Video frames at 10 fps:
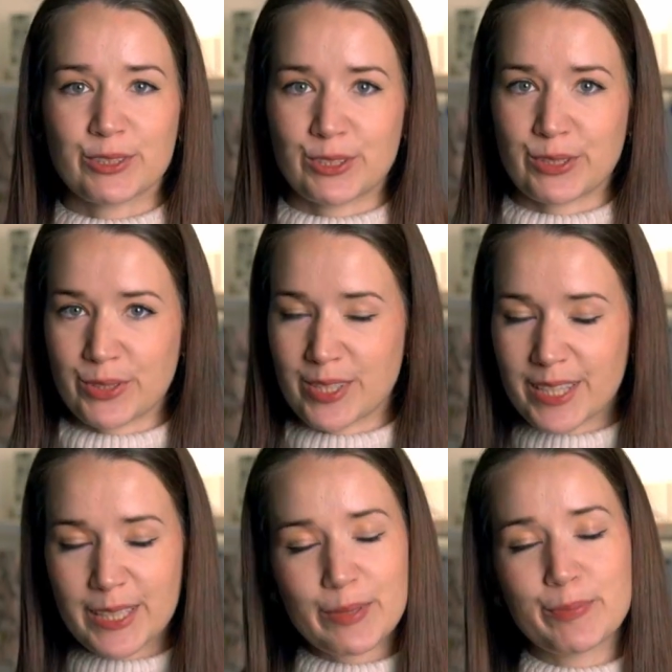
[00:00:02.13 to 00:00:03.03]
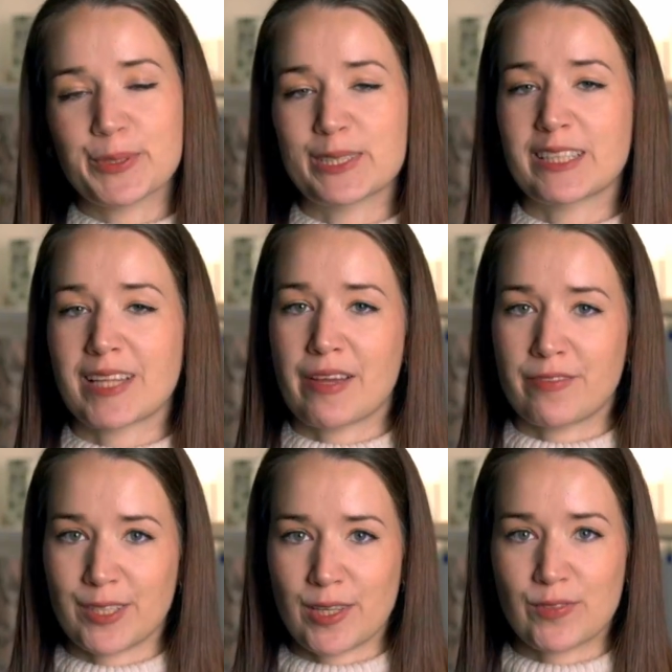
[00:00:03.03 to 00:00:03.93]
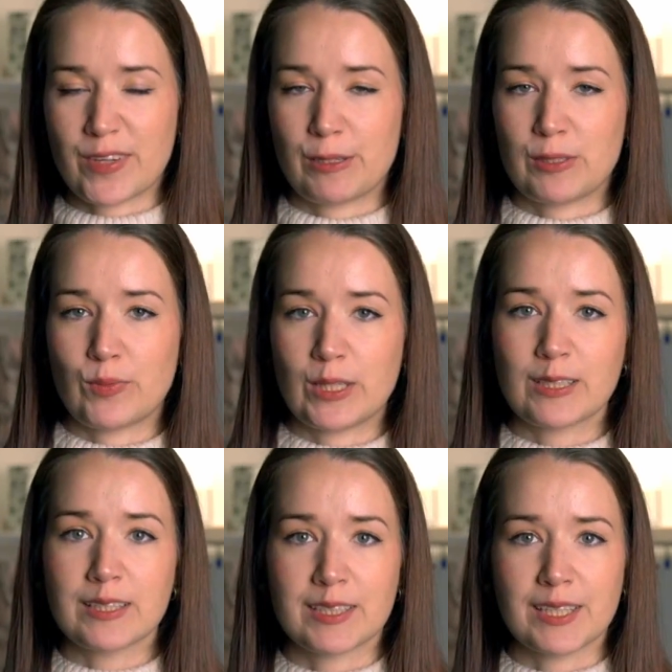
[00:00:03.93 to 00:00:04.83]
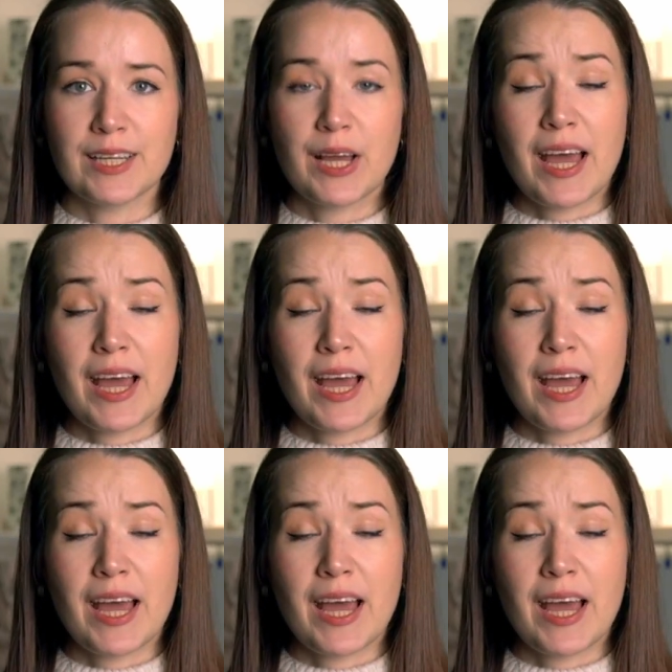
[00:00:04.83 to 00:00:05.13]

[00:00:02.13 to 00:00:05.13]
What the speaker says: show you 3 books that I read in 2023